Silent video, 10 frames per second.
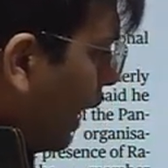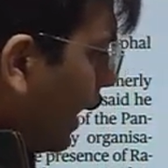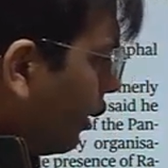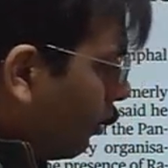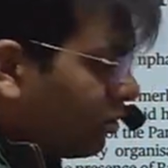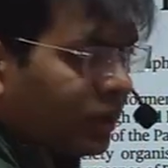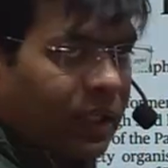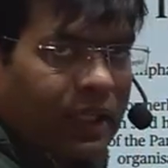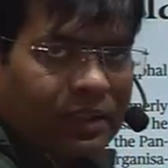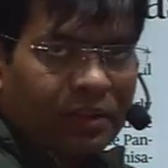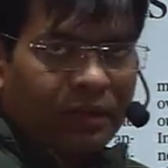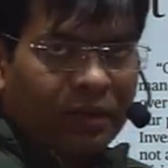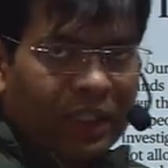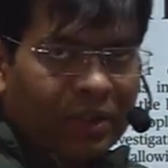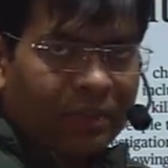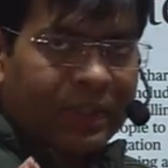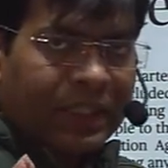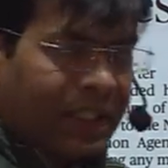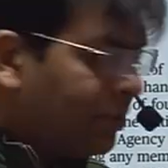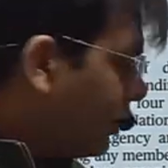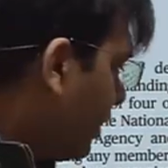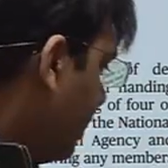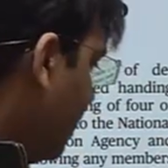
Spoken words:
And also they are asking for the expenditure